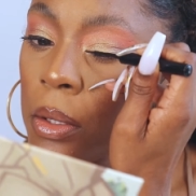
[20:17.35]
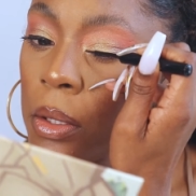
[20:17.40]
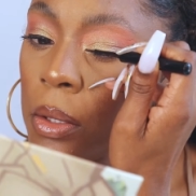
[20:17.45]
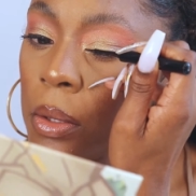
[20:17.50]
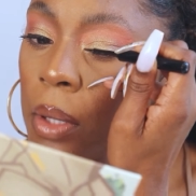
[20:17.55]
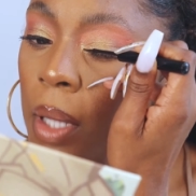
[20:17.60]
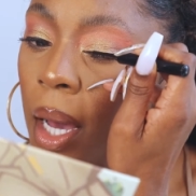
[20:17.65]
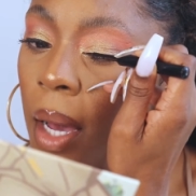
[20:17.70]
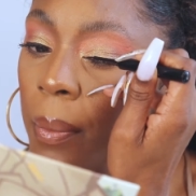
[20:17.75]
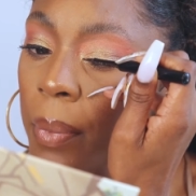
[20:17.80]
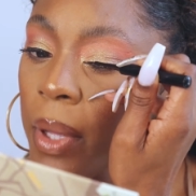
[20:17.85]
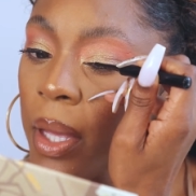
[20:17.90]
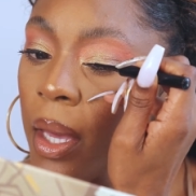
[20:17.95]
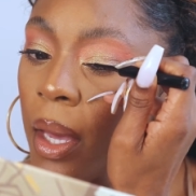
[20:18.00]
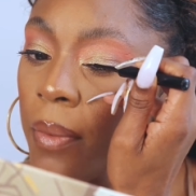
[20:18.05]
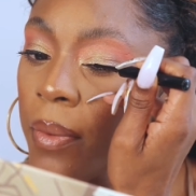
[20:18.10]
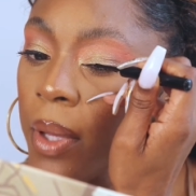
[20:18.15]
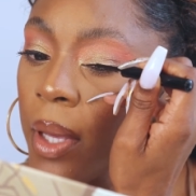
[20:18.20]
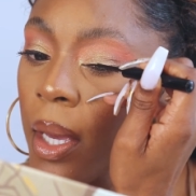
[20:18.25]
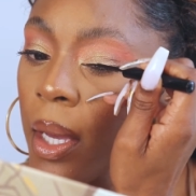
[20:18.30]
do not be
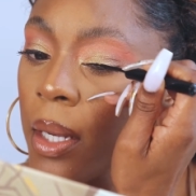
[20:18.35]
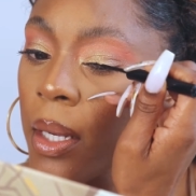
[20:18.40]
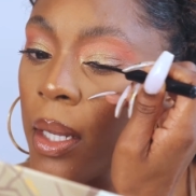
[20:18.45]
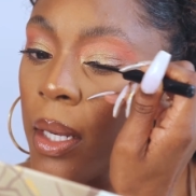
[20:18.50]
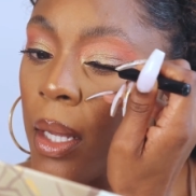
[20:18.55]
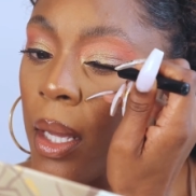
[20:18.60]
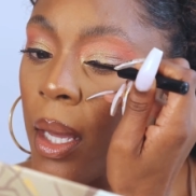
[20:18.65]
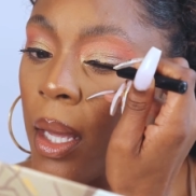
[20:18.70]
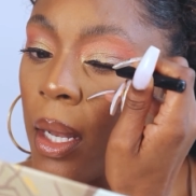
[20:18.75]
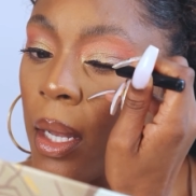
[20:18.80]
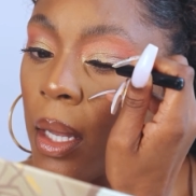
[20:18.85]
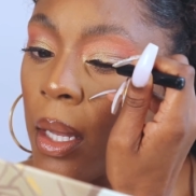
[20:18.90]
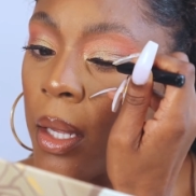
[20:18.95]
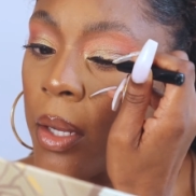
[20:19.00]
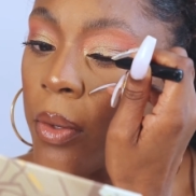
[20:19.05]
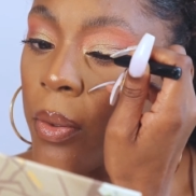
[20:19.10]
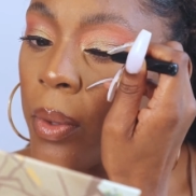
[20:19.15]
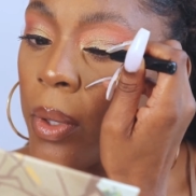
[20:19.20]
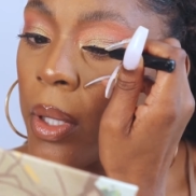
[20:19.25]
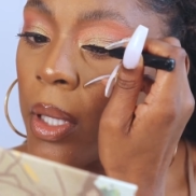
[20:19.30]
heavy handed and
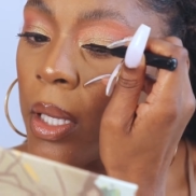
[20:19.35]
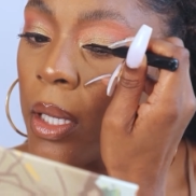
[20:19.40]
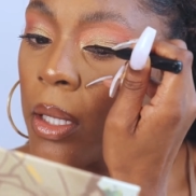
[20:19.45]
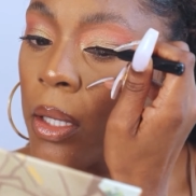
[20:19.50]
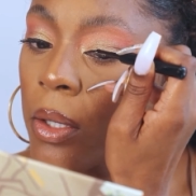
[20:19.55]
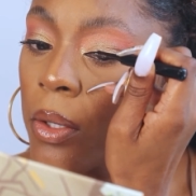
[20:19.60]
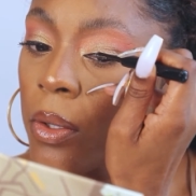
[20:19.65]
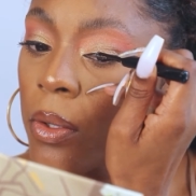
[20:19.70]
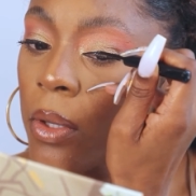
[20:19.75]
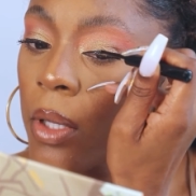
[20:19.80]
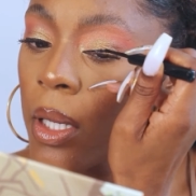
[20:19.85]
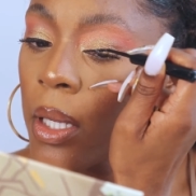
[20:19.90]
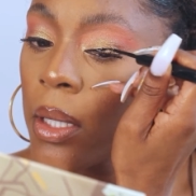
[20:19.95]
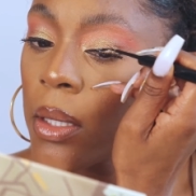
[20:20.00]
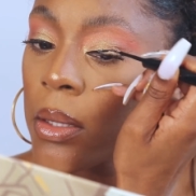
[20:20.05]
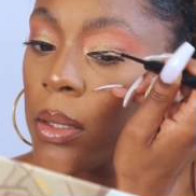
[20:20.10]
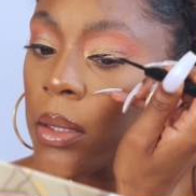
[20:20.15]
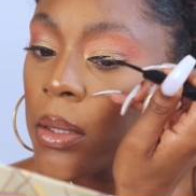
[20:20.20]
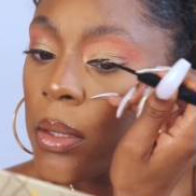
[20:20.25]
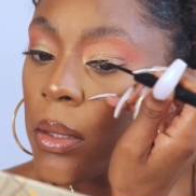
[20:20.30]
literally do
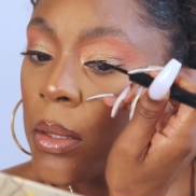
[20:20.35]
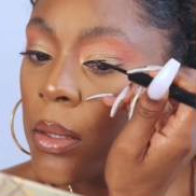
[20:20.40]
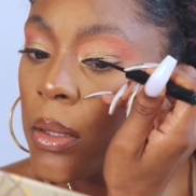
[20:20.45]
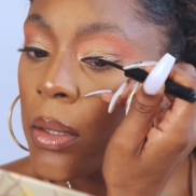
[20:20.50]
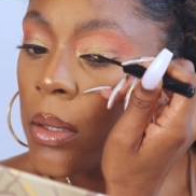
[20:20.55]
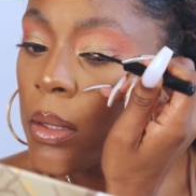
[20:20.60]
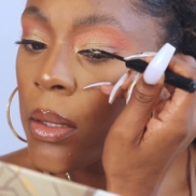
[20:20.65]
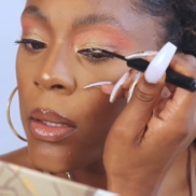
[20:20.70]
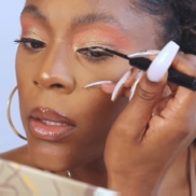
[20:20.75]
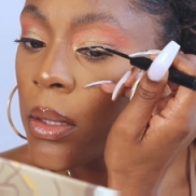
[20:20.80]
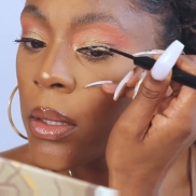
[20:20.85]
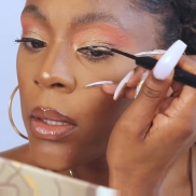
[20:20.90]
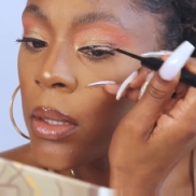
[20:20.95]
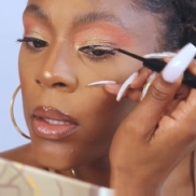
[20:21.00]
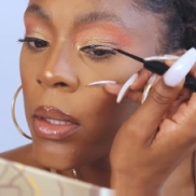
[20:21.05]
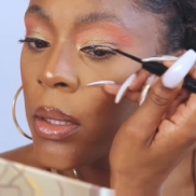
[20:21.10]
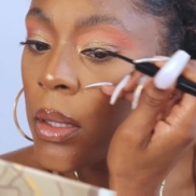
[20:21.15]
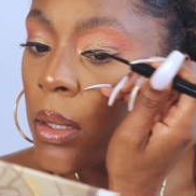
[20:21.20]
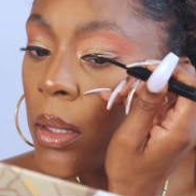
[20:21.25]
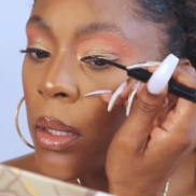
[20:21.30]
this
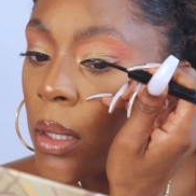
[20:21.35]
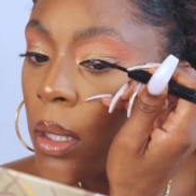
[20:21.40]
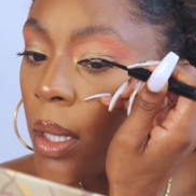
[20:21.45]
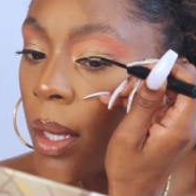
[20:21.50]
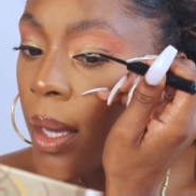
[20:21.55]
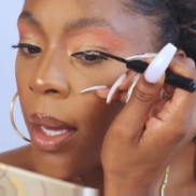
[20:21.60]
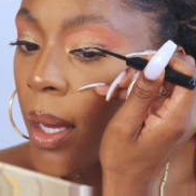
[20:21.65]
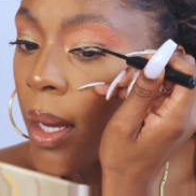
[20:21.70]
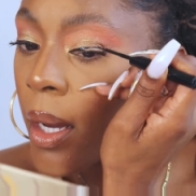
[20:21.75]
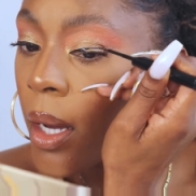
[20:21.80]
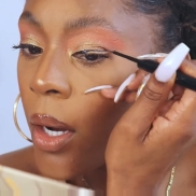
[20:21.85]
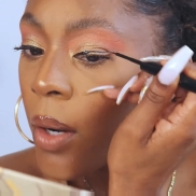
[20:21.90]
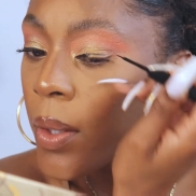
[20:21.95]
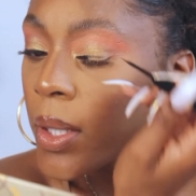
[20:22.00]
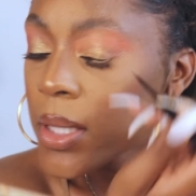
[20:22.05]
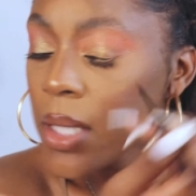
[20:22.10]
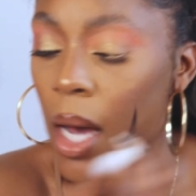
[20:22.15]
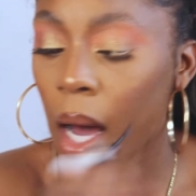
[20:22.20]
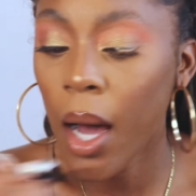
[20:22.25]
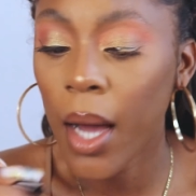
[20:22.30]
and
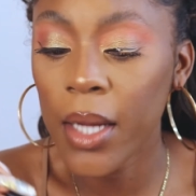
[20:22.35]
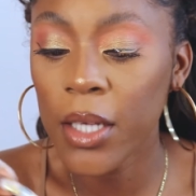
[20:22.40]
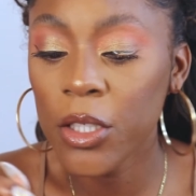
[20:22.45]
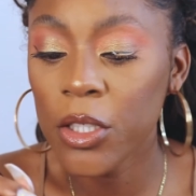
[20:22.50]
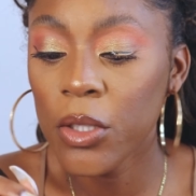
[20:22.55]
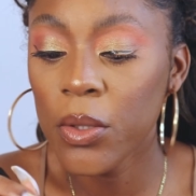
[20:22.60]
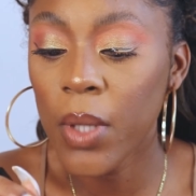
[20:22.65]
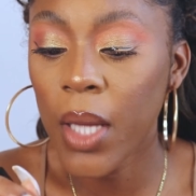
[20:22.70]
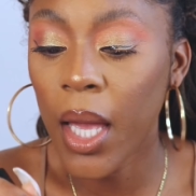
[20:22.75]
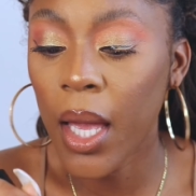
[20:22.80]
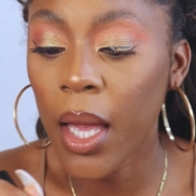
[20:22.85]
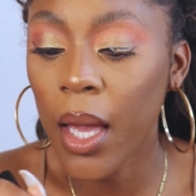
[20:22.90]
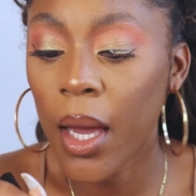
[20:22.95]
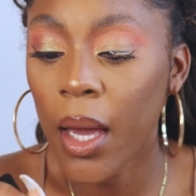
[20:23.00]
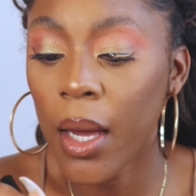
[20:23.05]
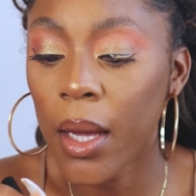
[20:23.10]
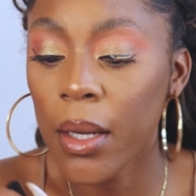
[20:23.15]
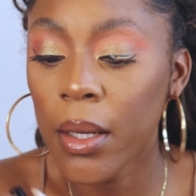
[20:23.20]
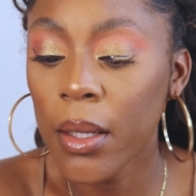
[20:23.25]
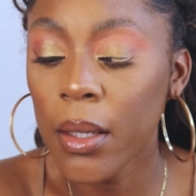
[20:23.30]
go as high as you
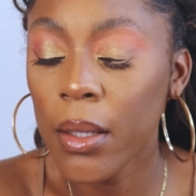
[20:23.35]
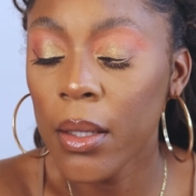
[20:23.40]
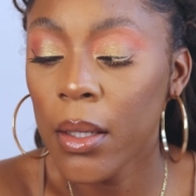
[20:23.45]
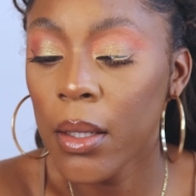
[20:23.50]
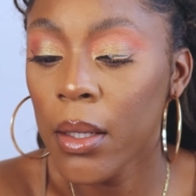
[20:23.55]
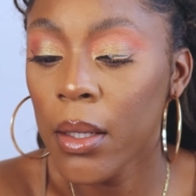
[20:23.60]
can